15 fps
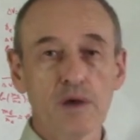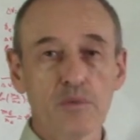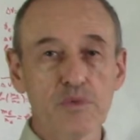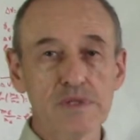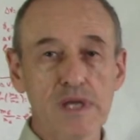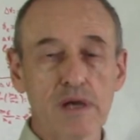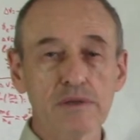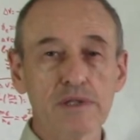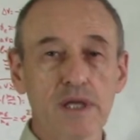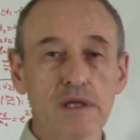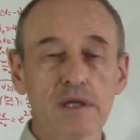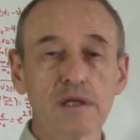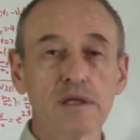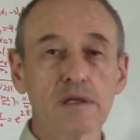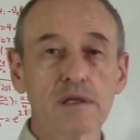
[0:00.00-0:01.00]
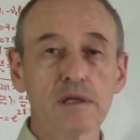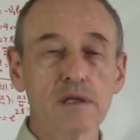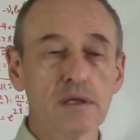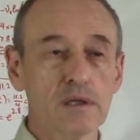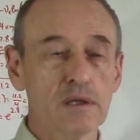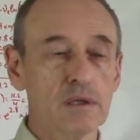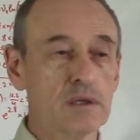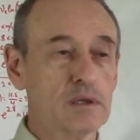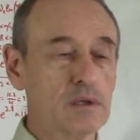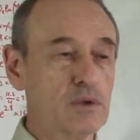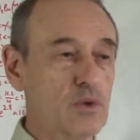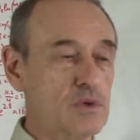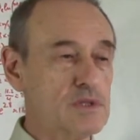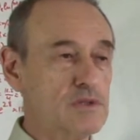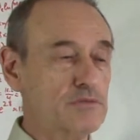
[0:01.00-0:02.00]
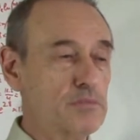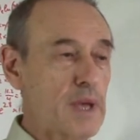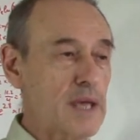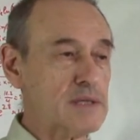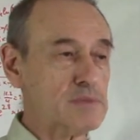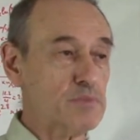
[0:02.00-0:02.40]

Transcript: without any uh, loss of mass.